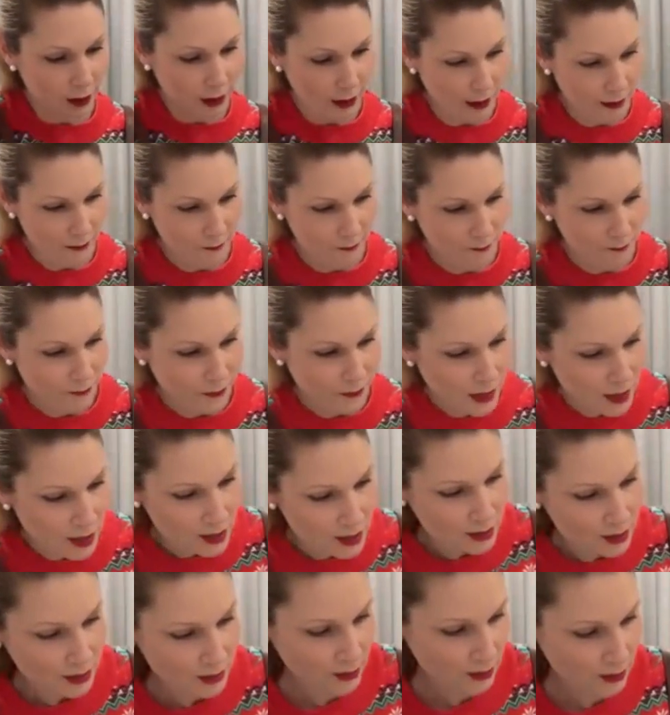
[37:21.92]
Okay,
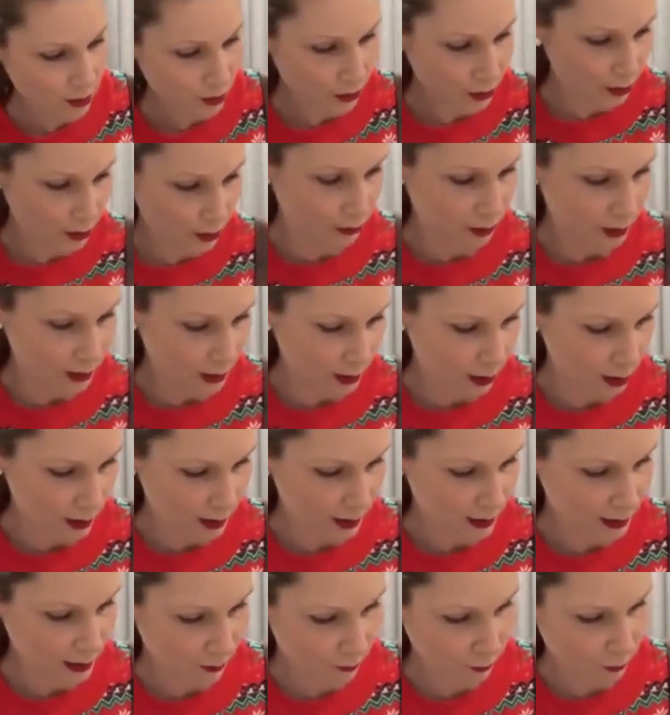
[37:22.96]
so did I
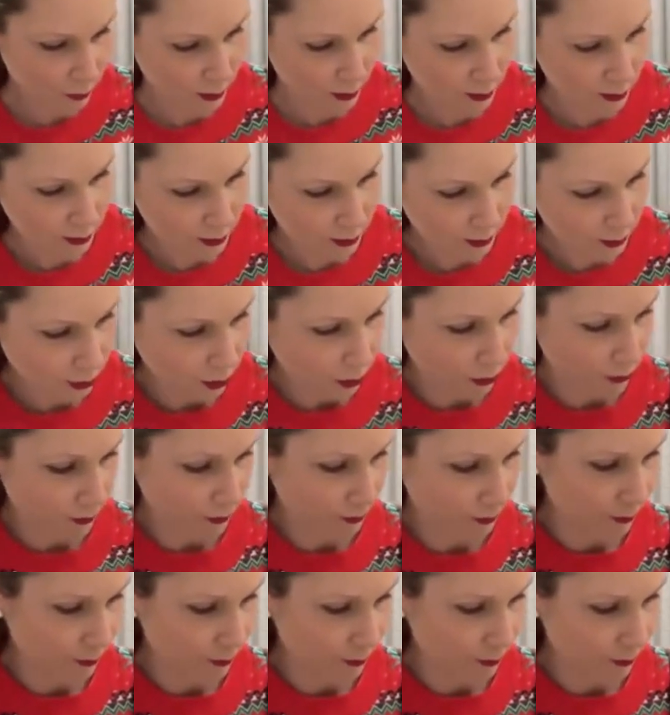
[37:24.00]
skip one? No.